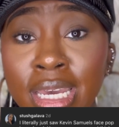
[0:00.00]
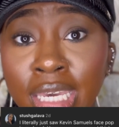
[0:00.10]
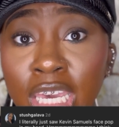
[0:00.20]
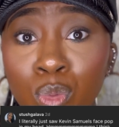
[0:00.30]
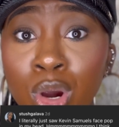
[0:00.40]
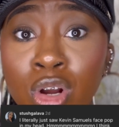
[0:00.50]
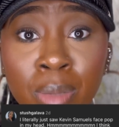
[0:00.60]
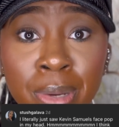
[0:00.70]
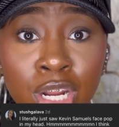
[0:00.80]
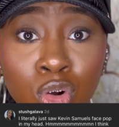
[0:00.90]
Keyword,
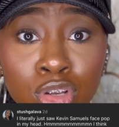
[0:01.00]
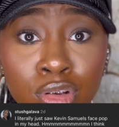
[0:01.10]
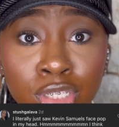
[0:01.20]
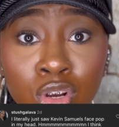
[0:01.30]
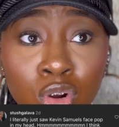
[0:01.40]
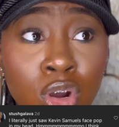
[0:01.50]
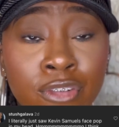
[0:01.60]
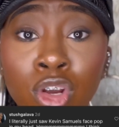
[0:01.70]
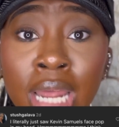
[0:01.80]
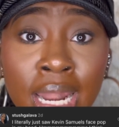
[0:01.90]
depending on your circle. If
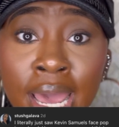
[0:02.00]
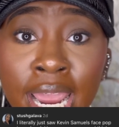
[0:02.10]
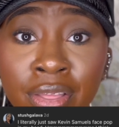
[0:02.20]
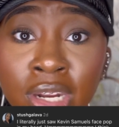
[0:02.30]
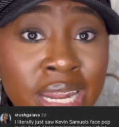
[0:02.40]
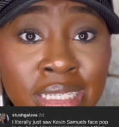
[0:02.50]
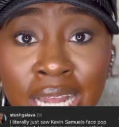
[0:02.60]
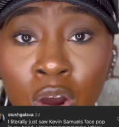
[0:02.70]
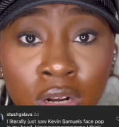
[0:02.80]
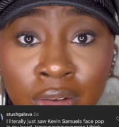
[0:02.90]
you're Lala Anthony, that's
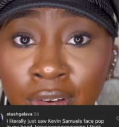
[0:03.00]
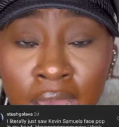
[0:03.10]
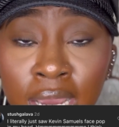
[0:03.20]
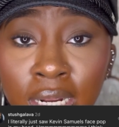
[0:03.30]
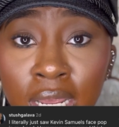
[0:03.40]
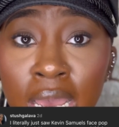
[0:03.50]
not hard to find.